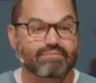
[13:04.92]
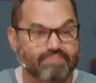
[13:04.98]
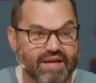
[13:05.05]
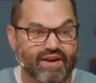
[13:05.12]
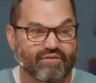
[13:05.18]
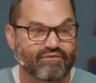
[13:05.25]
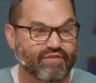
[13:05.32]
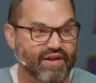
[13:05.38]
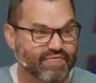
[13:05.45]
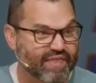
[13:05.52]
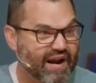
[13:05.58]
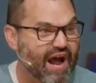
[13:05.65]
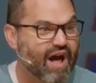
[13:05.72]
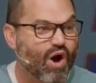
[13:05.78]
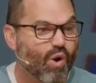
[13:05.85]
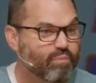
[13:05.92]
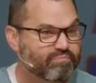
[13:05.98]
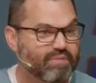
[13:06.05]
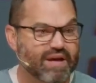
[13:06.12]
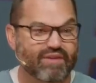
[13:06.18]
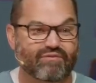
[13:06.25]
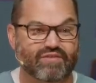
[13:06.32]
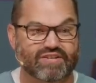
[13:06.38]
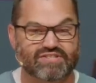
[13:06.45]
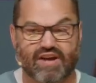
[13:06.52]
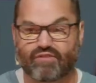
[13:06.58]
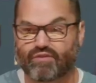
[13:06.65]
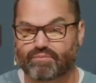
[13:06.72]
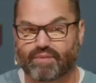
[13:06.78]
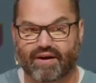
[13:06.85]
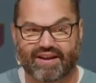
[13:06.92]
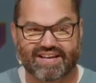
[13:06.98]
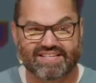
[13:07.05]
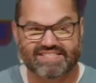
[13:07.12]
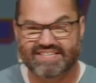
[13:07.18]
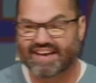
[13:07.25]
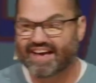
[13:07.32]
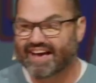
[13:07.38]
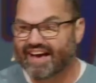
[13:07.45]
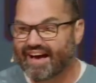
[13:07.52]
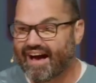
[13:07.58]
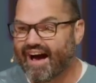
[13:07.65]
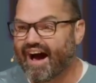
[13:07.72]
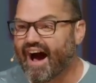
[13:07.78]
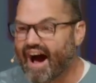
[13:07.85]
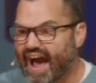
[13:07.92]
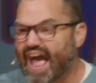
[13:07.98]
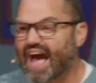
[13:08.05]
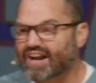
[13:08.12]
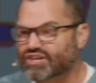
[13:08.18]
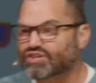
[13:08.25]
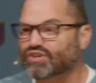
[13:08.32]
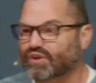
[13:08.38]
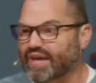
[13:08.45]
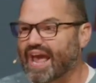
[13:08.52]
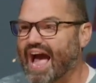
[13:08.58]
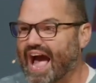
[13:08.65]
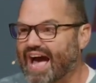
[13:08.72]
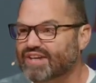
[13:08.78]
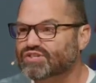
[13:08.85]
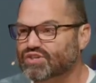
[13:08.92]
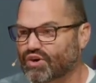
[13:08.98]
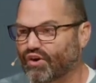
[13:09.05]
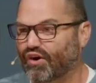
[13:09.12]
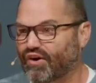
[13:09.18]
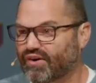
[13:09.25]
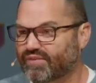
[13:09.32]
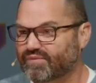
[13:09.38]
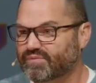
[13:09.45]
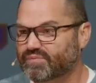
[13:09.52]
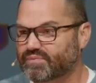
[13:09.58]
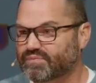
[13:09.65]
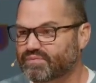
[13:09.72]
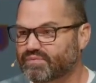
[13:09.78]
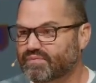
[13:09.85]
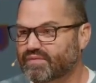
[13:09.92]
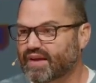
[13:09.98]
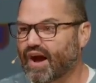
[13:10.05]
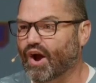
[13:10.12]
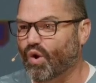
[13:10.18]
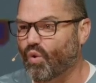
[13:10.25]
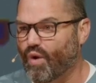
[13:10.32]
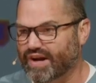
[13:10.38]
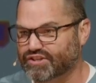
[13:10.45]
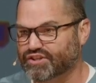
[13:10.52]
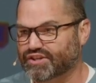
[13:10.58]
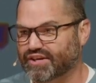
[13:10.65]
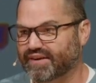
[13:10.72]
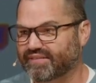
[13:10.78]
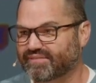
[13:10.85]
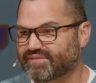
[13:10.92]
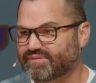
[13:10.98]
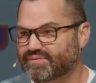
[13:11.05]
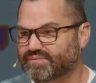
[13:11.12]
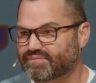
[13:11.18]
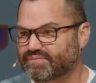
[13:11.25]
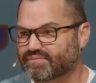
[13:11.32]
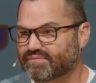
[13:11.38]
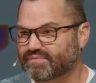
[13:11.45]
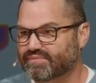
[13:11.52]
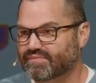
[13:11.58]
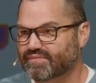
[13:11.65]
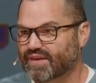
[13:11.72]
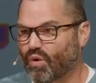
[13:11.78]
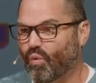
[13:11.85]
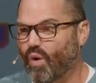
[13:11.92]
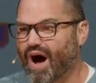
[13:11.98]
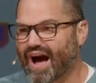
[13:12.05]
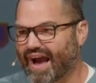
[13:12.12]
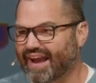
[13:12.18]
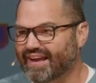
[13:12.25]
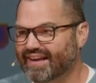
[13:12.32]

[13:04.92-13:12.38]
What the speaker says: benefit, that I hope benefits everybody's, I actually ask her a question. Why?